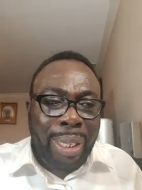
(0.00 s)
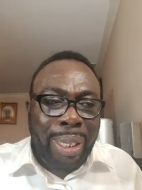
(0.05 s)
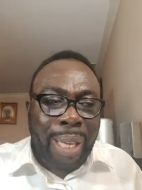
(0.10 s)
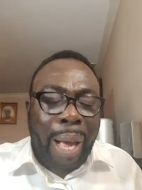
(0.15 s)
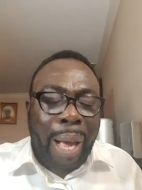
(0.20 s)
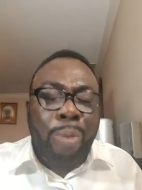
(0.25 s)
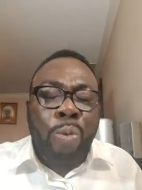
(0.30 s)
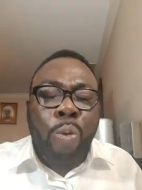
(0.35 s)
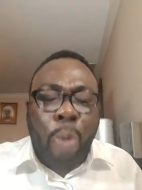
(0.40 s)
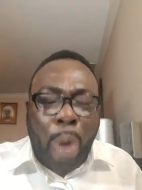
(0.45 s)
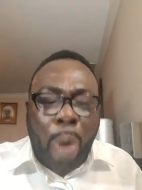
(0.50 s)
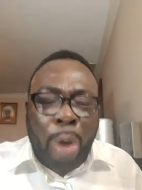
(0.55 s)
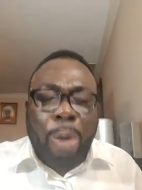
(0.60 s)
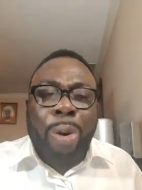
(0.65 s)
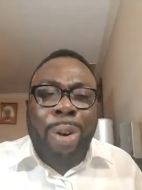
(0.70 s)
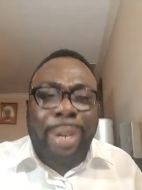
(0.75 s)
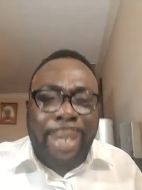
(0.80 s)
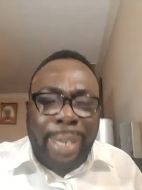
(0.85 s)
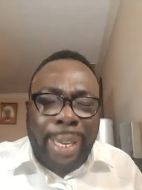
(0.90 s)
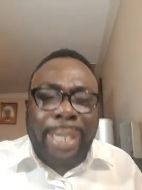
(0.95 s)
I
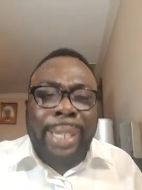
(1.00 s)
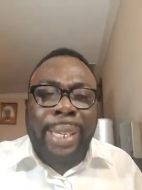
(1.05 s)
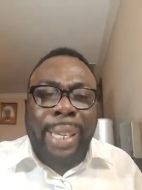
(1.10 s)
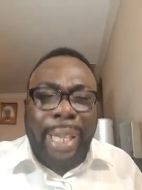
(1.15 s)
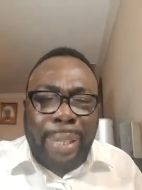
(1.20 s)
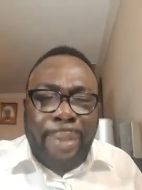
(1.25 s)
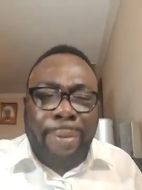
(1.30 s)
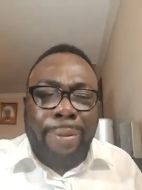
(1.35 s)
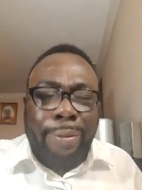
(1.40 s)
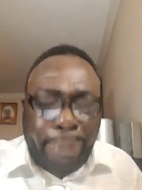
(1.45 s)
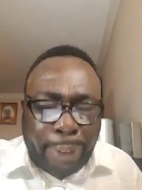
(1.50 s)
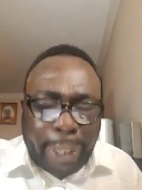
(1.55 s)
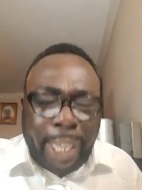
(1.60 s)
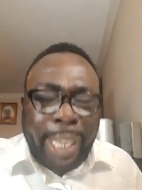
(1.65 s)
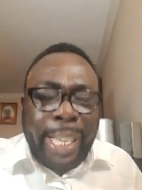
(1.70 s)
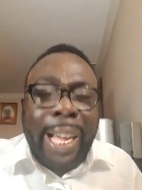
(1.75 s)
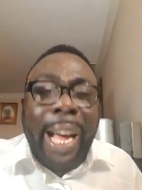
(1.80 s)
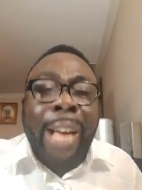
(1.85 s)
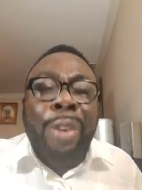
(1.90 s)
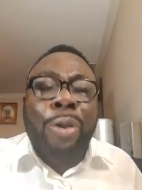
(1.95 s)
walk on this earth
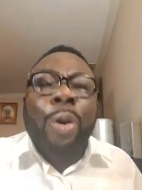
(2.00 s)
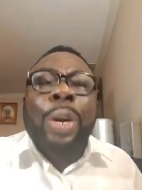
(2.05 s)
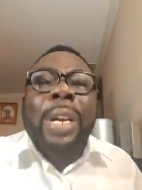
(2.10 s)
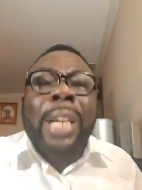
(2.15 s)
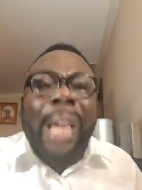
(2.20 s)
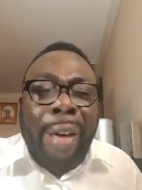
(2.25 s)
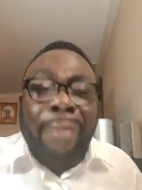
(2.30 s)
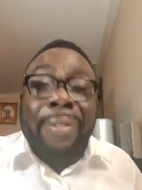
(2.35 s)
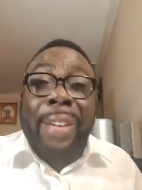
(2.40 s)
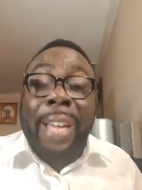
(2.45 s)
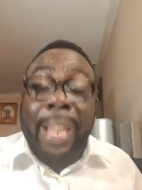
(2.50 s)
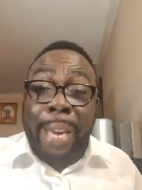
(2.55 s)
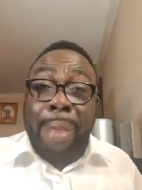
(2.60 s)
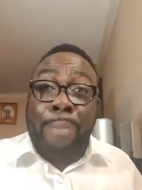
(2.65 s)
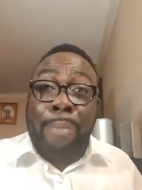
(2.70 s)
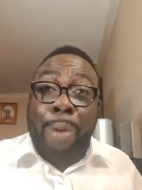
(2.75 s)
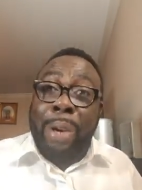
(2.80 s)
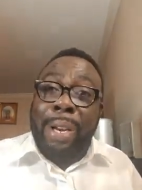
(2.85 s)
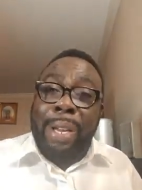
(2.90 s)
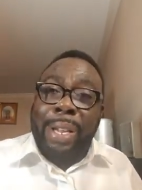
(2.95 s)
freely. I don't have
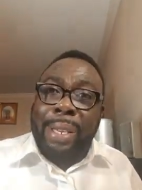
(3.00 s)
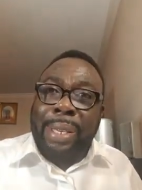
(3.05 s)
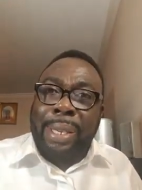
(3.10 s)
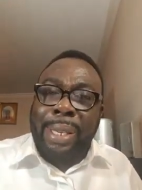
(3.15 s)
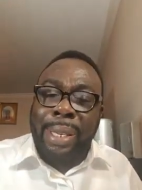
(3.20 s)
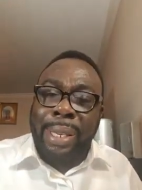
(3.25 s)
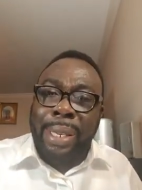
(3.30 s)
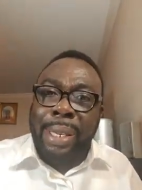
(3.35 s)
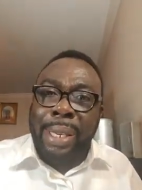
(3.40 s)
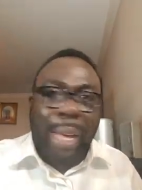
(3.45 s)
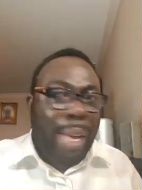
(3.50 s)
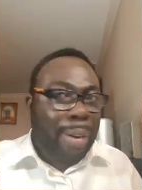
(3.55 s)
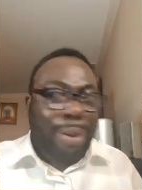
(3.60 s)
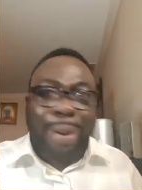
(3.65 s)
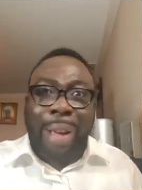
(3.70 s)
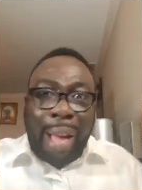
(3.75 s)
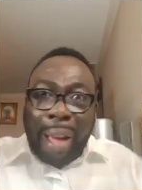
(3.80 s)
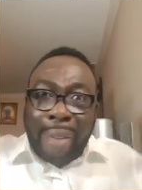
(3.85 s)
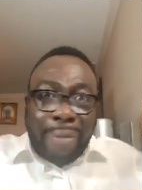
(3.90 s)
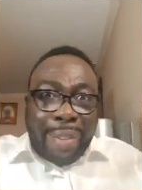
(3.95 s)
anybody's. I
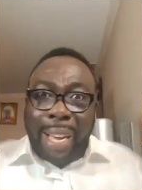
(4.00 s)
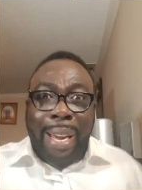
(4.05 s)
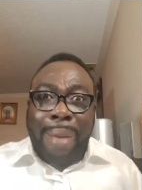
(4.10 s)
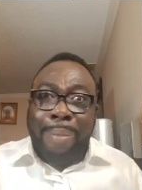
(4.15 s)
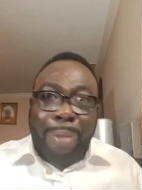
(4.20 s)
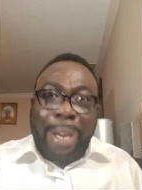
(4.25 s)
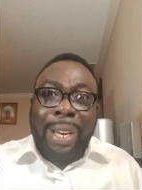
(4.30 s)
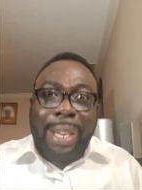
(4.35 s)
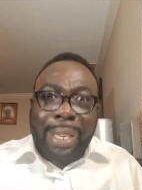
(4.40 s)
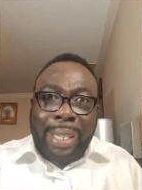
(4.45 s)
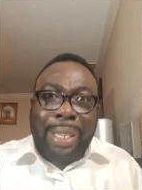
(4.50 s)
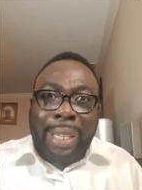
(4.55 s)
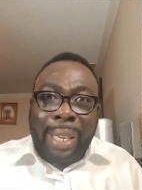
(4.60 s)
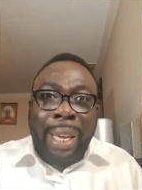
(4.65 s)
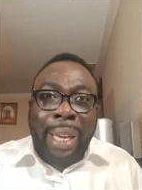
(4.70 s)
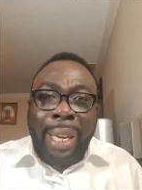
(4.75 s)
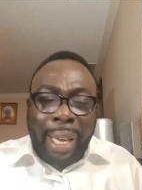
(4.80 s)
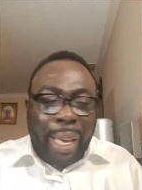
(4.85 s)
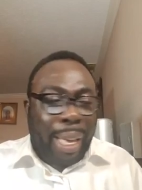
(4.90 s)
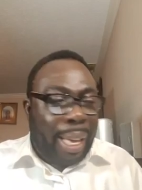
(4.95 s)
don't have anybody's
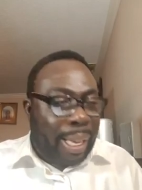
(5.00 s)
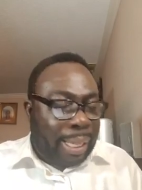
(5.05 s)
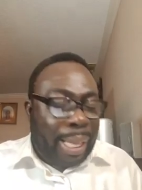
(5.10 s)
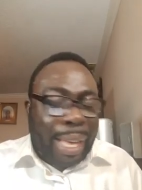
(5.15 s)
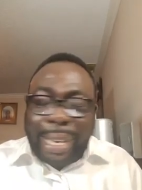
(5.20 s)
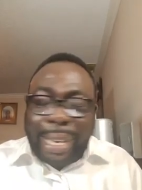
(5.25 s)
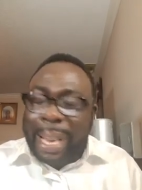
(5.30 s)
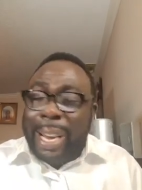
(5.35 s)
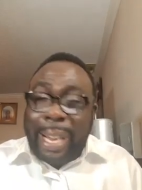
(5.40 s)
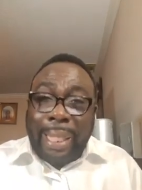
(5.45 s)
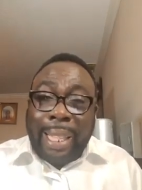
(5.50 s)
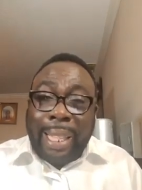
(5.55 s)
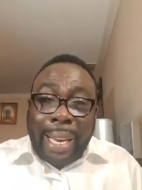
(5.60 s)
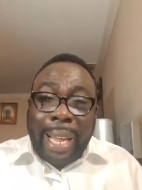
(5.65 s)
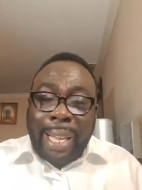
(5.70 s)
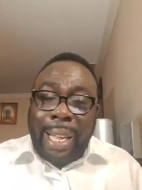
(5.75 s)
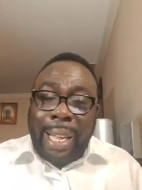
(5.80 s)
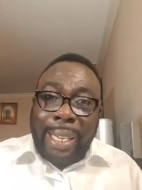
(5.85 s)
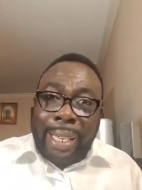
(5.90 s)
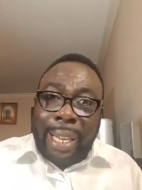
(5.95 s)
and anything
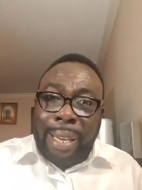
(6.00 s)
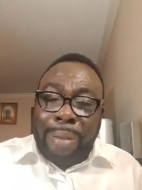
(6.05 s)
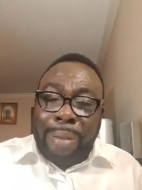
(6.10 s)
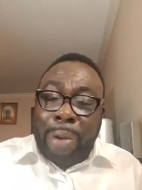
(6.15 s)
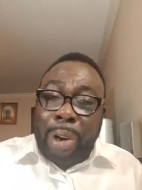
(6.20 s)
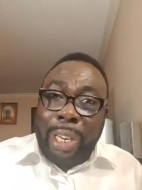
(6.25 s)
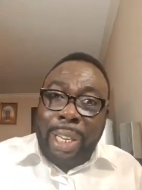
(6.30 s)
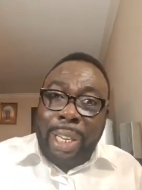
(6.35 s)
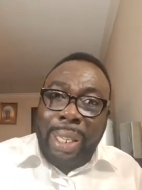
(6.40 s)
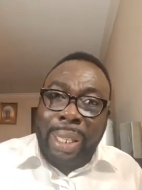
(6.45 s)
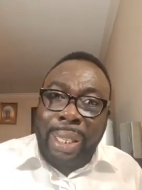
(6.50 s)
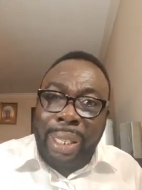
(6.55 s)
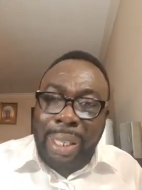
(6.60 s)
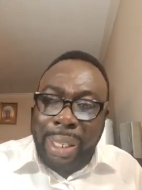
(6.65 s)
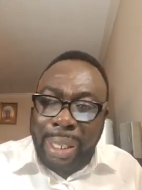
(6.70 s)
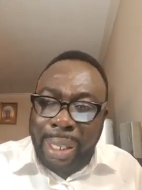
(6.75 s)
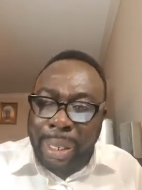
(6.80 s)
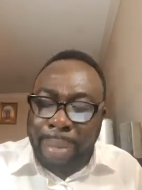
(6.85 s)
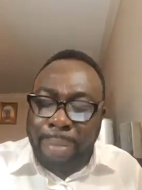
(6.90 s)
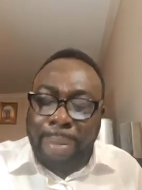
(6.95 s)
against anybody.
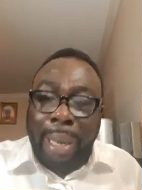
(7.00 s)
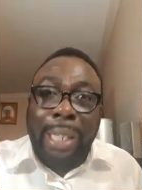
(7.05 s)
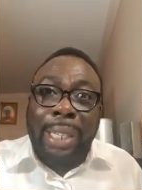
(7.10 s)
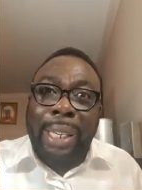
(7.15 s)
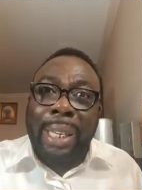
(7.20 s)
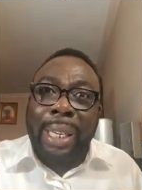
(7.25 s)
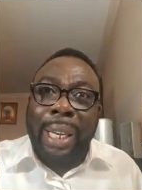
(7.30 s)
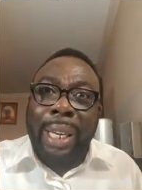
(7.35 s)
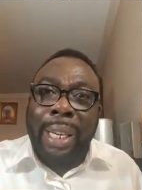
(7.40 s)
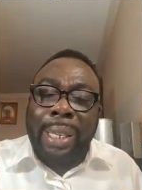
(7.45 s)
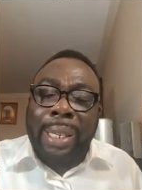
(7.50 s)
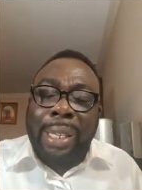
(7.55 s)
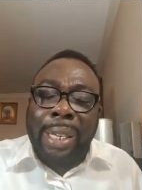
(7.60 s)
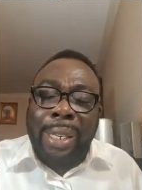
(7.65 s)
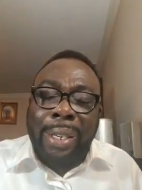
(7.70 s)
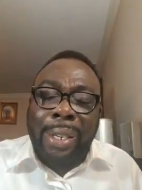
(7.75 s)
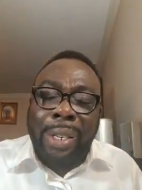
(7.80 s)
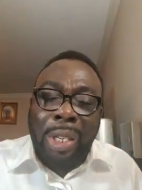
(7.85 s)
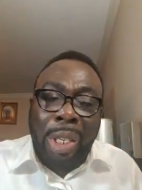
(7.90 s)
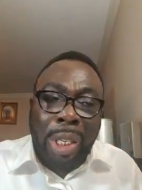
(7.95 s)
But here
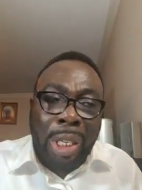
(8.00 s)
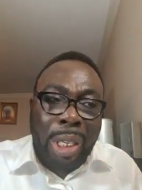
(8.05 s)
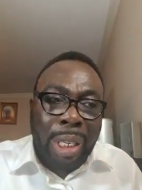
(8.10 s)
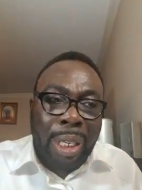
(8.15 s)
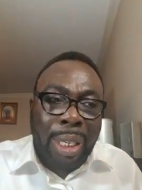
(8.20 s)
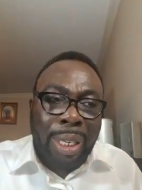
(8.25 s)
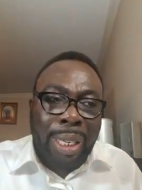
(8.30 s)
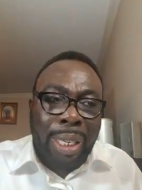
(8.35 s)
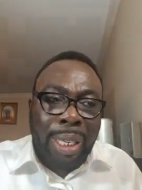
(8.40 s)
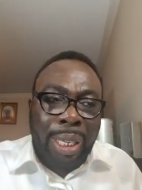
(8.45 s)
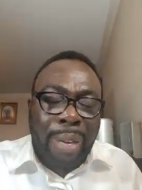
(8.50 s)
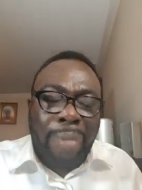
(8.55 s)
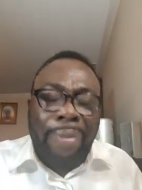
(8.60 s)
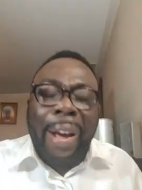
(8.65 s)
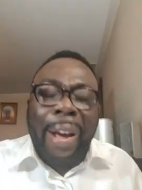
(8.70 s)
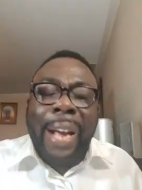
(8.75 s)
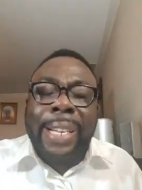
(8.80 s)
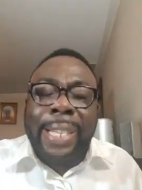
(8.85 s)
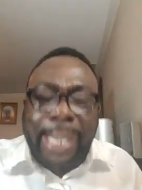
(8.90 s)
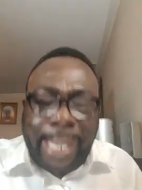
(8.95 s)
still, if
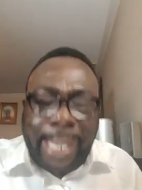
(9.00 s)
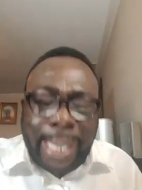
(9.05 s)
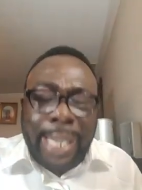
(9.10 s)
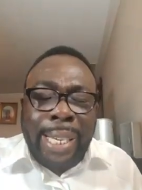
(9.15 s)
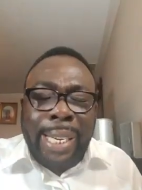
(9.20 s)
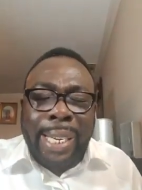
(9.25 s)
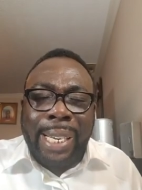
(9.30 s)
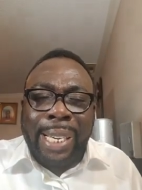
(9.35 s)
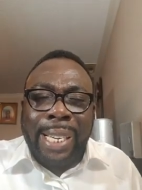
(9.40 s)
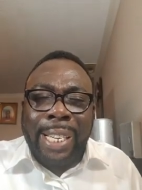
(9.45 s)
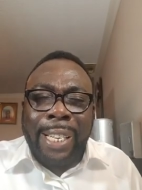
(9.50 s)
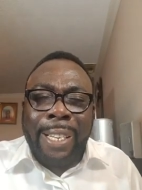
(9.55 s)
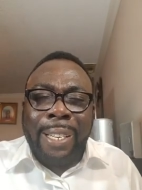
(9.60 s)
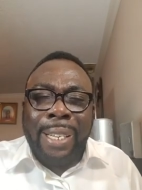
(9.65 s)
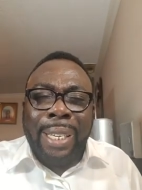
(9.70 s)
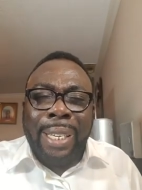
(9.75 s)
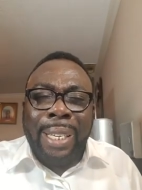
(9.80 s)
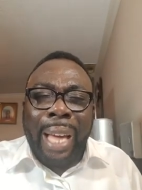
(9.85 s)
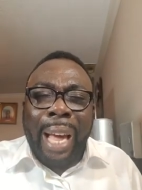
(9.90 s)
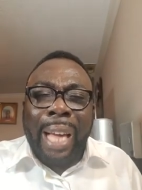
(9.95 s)
I see,
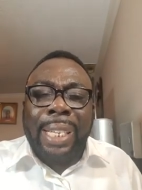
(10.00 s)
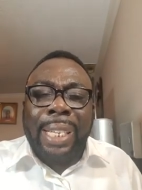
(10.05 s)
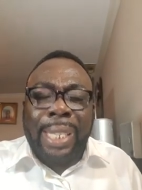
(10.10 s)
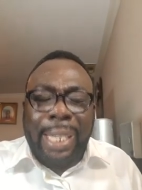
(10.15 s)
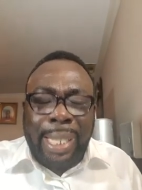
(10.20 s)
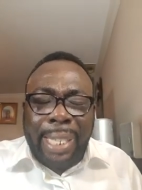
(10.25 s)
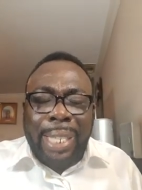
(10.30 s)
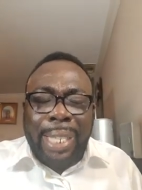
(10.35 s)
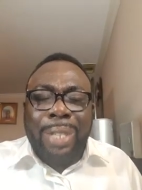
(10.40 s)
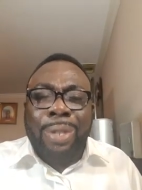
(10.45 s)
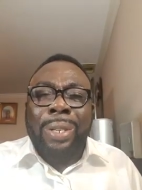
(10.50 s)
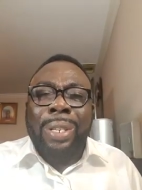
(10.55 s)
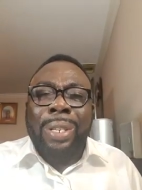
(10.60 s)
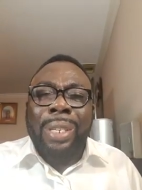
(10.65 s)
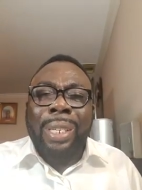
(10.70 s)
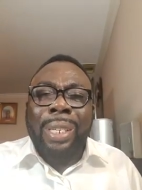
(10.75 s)
I see